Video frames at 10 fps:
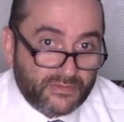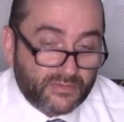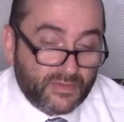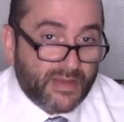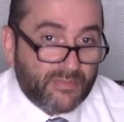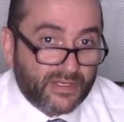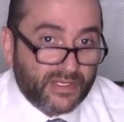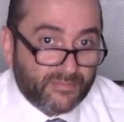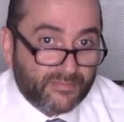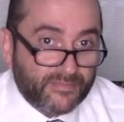remember
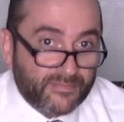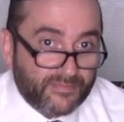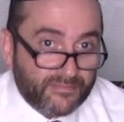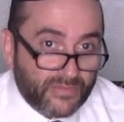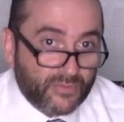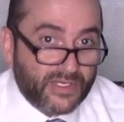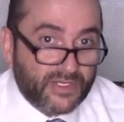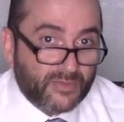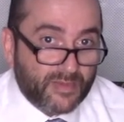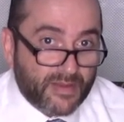him, but we
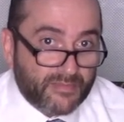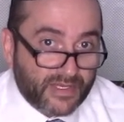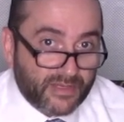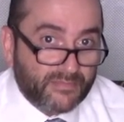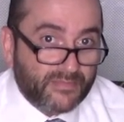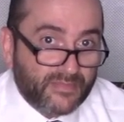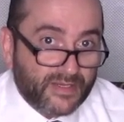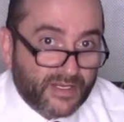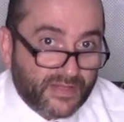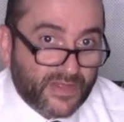can remember him,
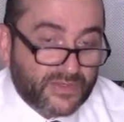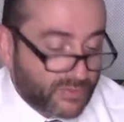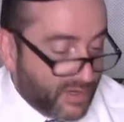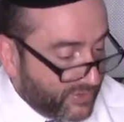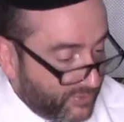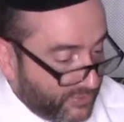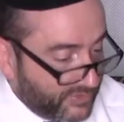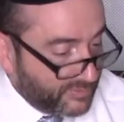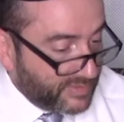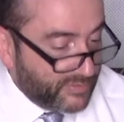and that's why I thought
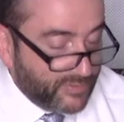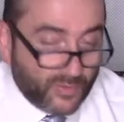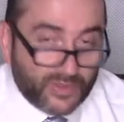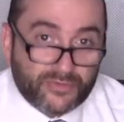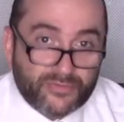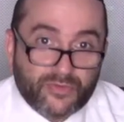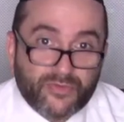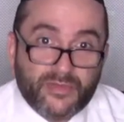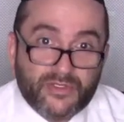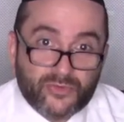it would be wonderful
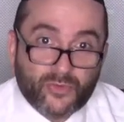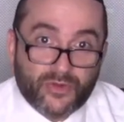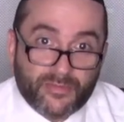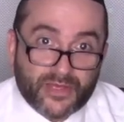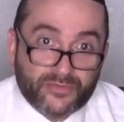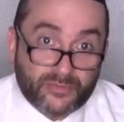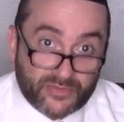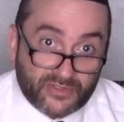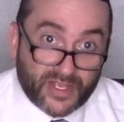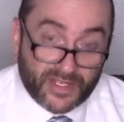for me to talk about him
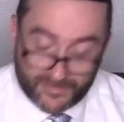today.